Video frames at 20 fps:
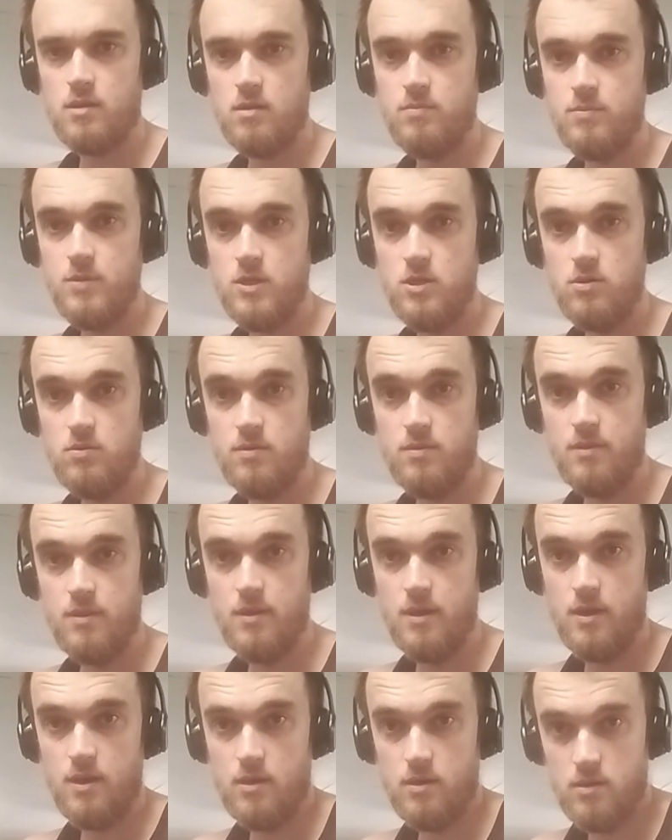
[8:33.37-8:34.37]
Gonna be doing
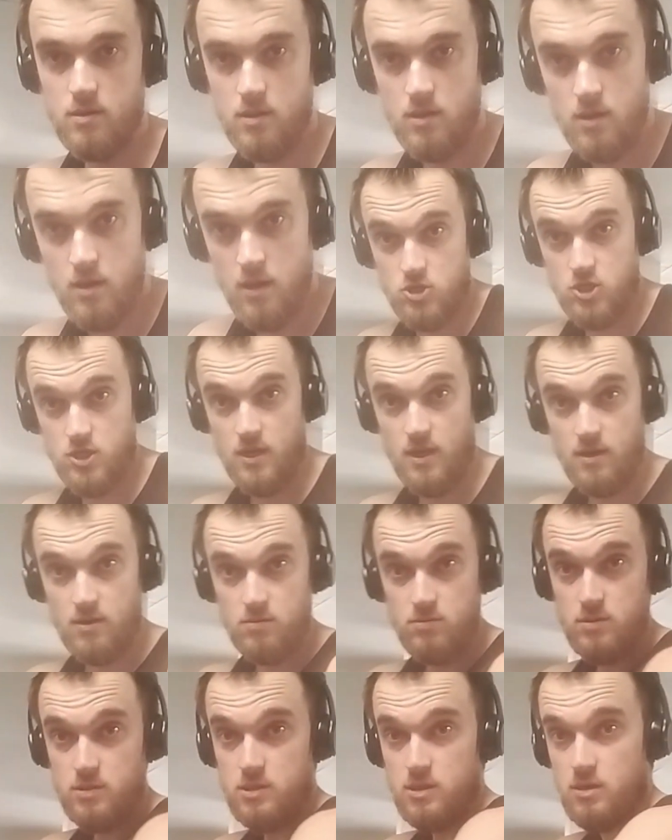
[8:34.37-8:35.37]
the push
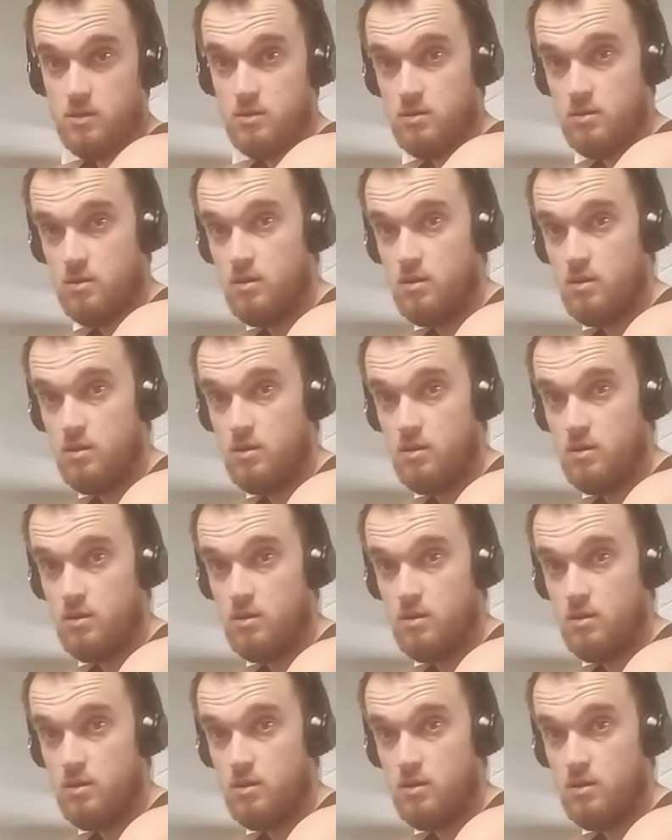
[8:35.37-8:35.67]
downs